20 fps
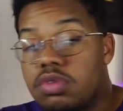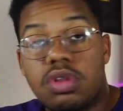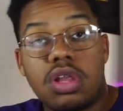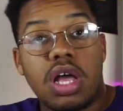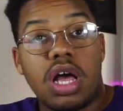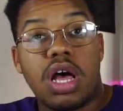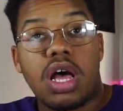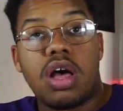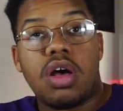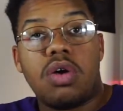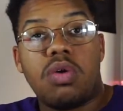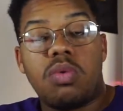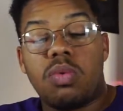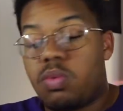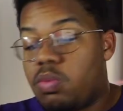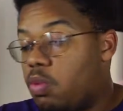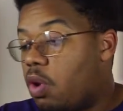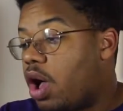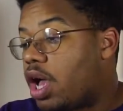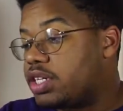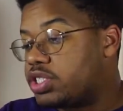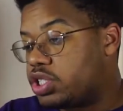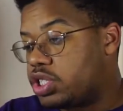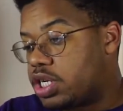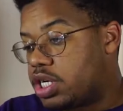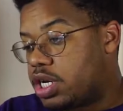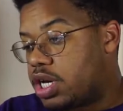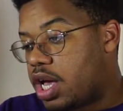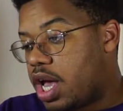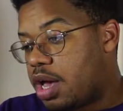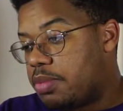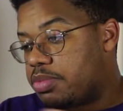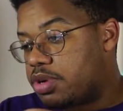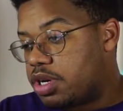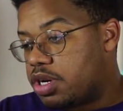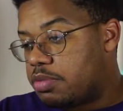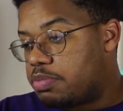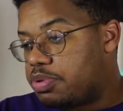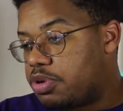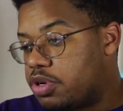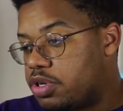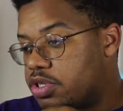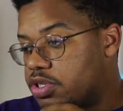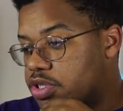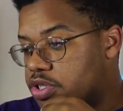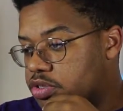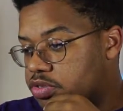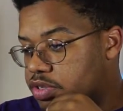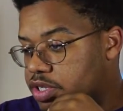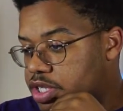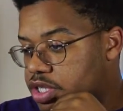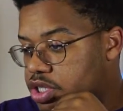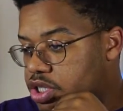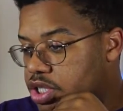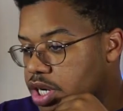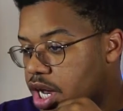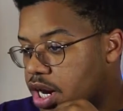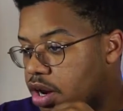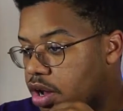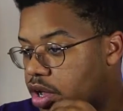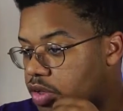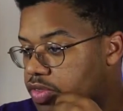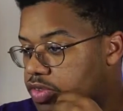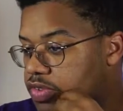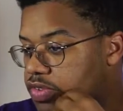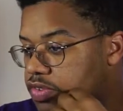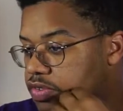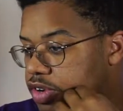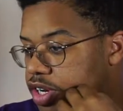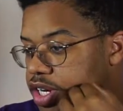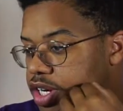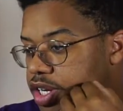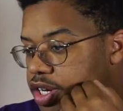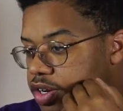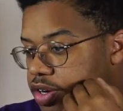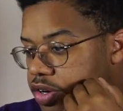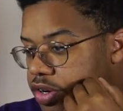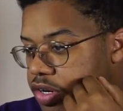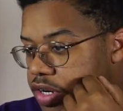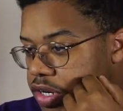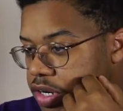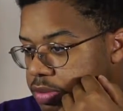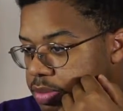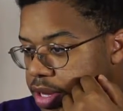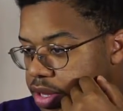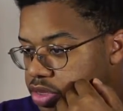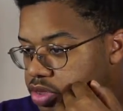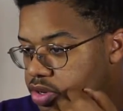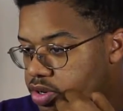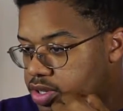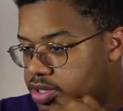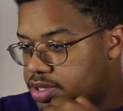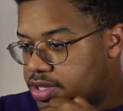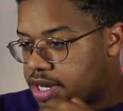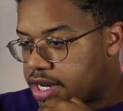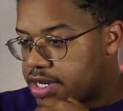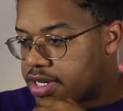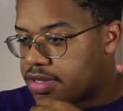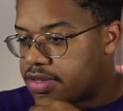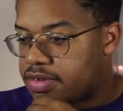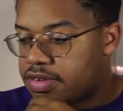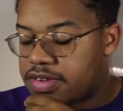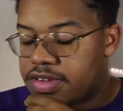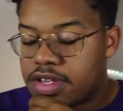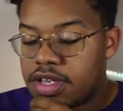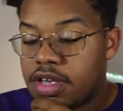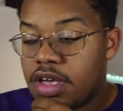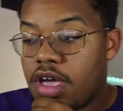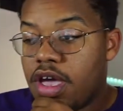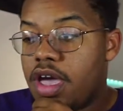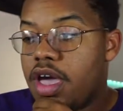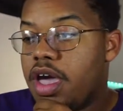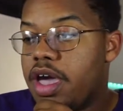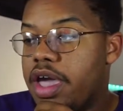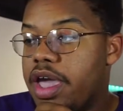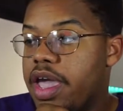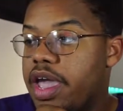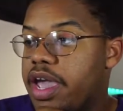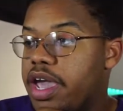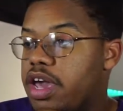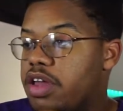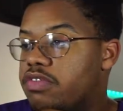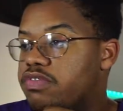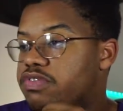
watching, I'm gonna put a screenshot on the screen here in about 30 seconds. And